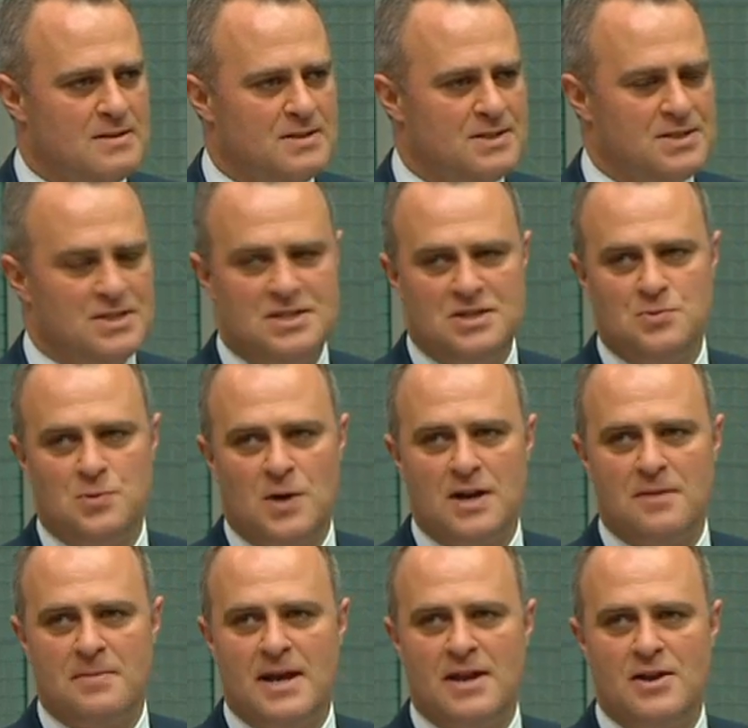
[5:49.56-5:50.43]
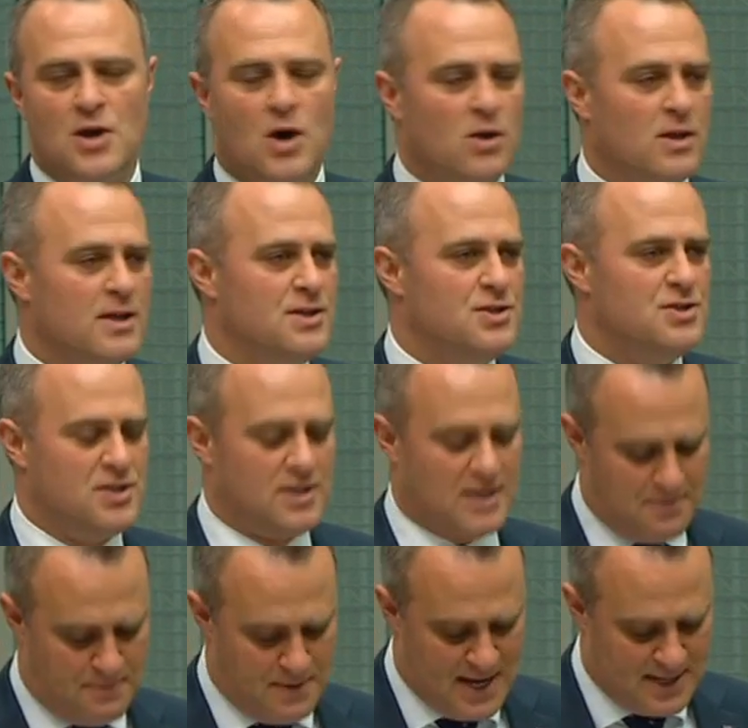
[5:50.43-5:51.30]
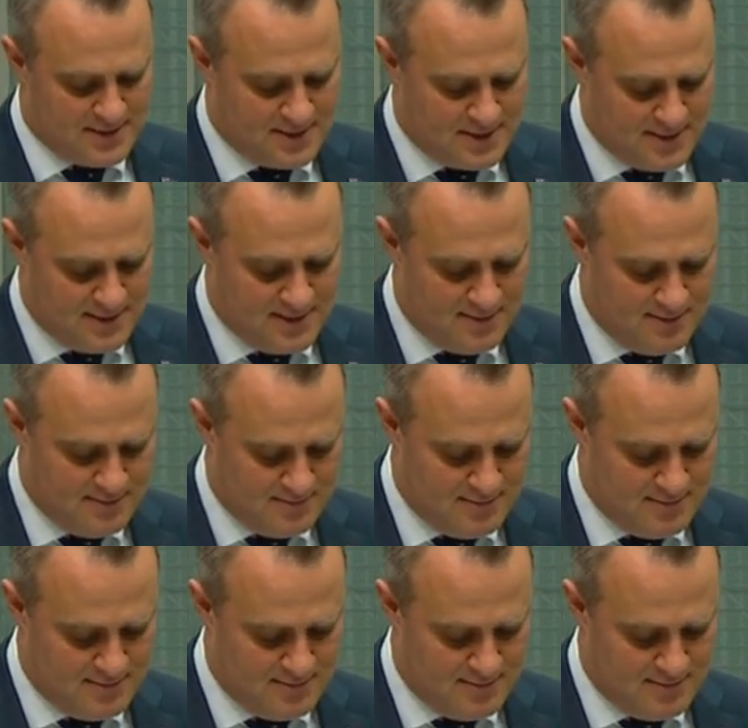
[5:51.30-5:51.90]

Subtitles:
So this is one about knowledge and capacity